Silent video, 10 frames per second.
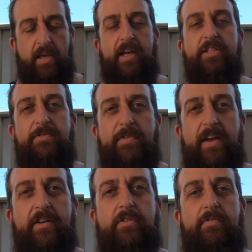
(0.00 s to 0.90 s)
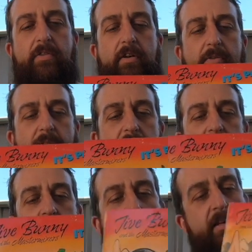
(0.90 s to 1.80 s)
I actually found a good vinyl there.
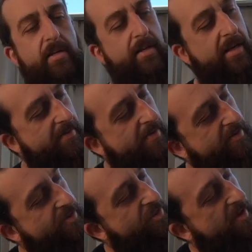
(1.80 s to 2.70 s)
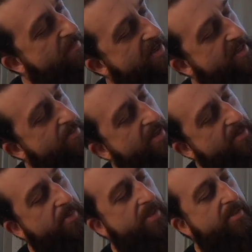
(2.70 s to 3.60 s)
Everyone knows Jive Bunny and the
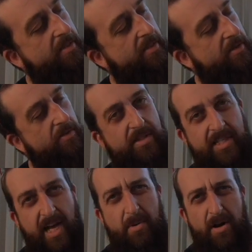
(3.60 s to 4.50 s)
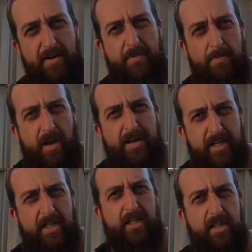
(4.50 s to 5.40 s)
Mega Mixes. Come on,
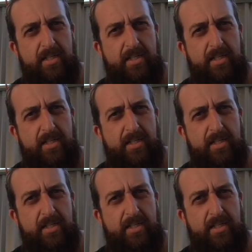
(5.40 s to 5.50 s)
everybody.